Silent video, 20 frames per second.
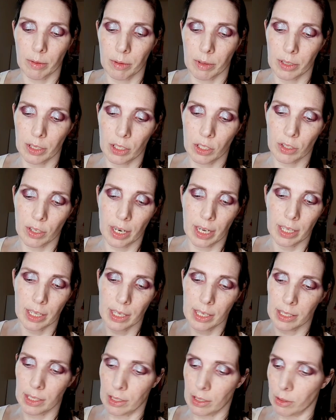We're gonna try
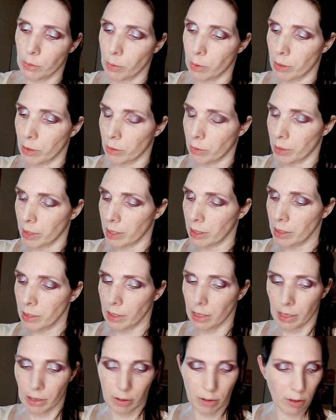this thorn
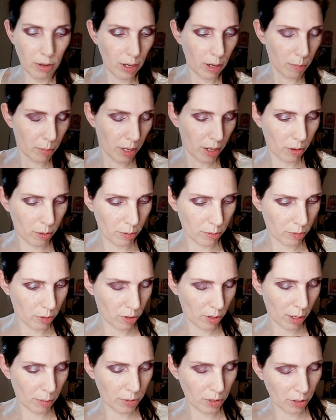oil. I don't know how many
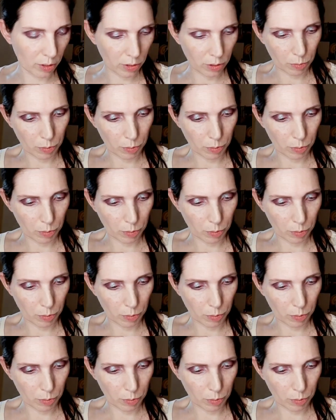drops are you